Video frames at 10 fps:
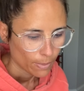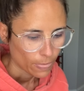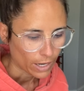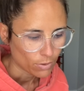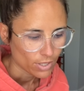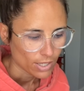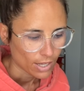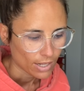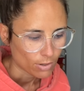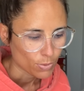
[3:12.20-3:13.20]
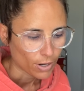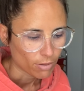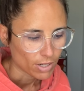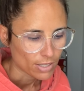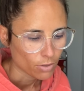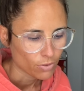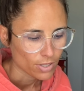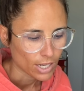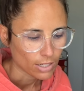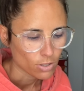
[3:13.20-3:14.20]
I will say that I was proud of myself for
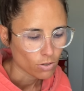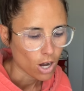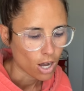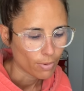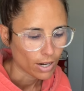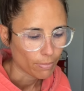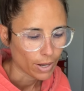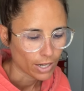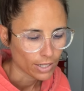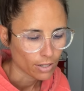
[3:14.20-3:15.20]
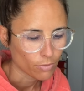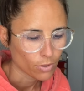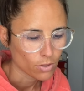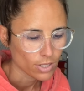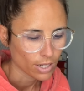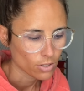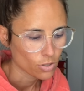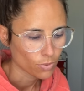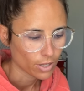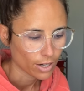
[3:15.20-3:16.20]
staying so calm and not panicking for those kids who
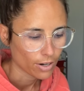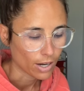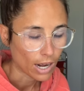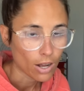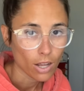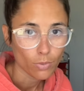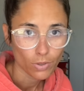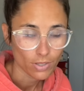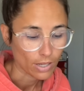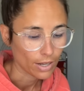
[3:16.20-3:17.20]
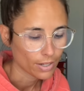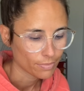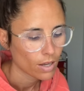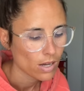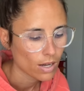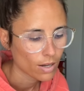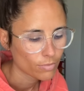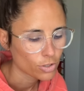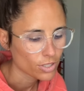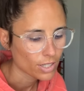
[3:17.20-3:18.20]
were there. I will say.
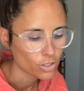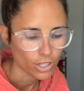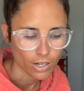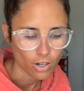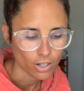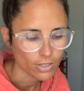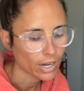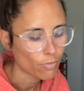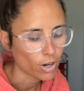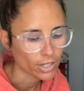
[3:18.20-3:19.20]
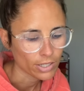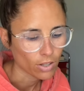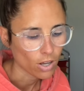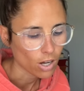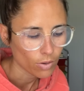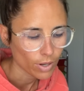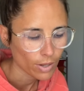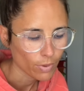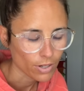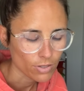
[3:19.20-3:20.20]
She said she had a hard time walking down the hallway
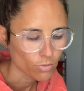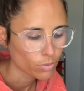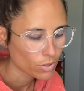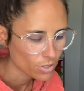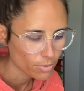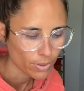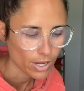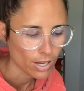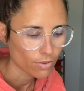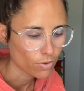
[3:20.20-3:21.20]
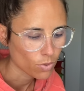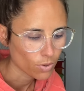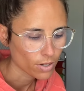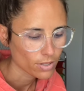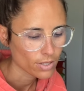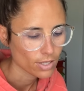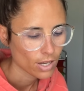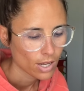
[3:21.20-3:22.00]
where his room used to be, of course.